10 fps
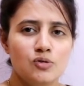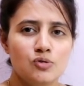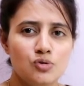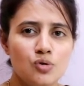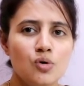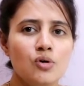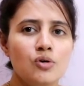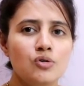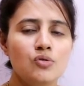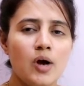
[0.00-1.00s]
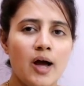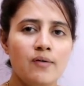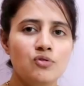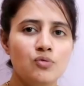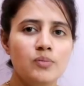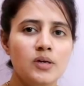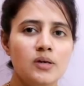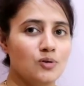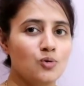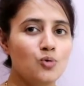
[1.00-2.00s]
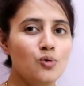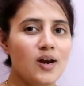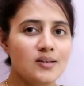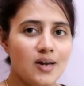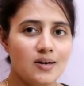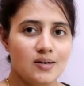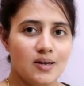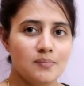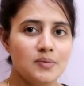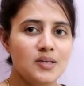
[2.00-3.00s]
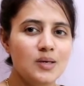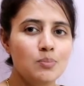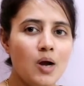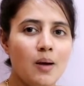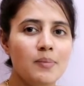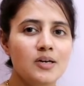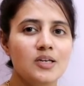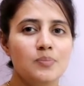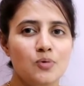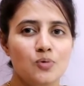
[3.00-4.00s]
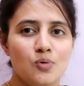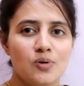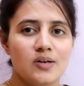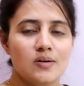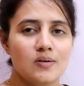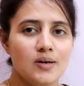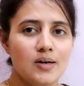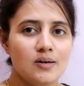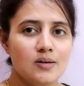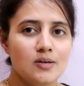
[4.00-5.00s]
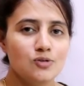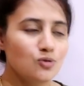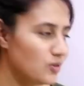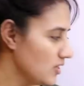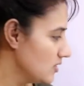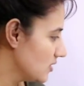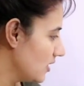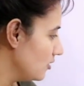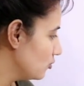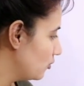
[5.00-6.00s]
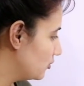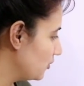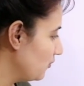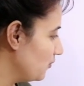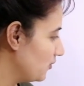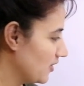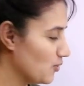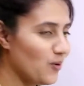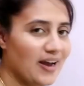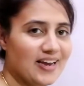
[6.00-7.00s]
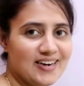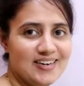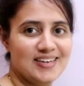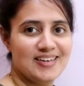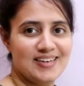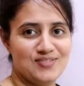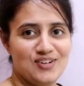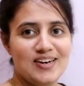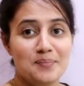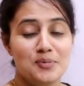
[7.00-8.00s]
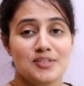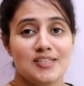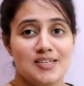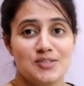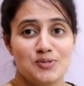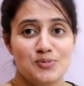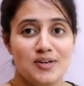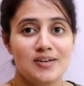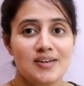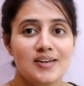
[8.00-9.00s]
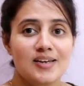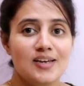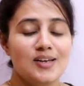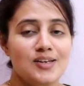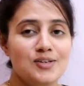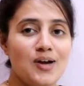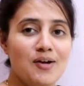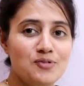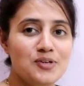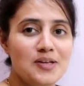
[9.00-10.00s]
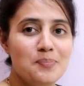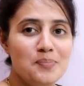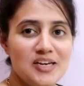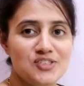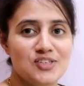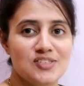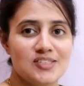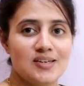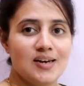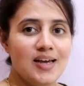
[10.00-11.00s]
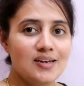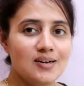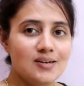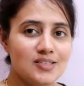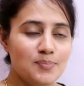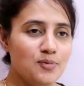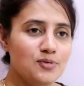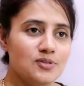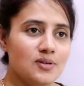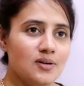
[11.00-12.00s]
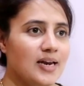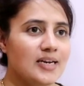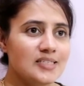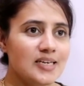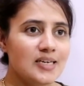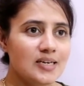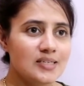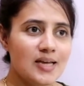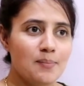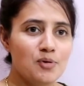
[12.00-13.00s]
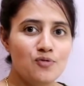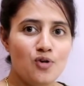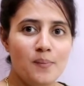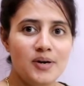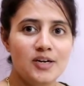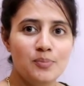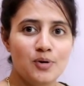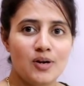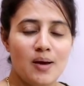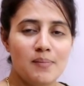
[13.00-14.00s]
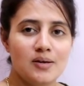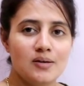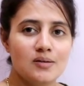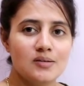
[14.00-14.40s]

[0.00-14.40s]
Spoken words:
So you have to be cool at that time. Keep calm and keep on coding, right? So this skill is also required for a computer science student. You have to keep patience. Like suppose, let us take example of competitive programming.